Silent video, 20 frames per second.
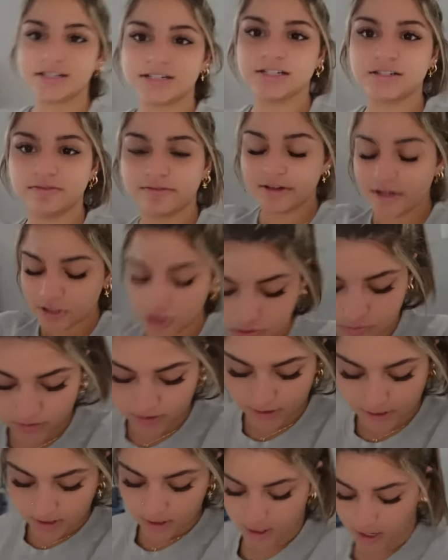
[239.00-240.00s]
just finished
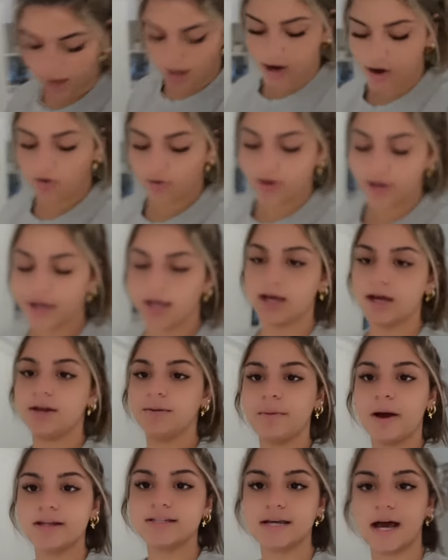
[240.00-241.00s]
working out,
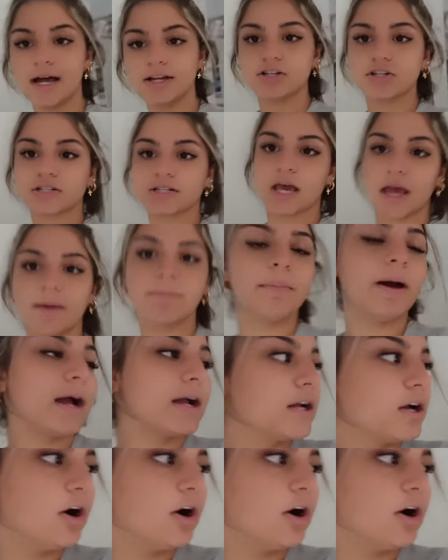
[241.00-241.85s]
and my dad just came back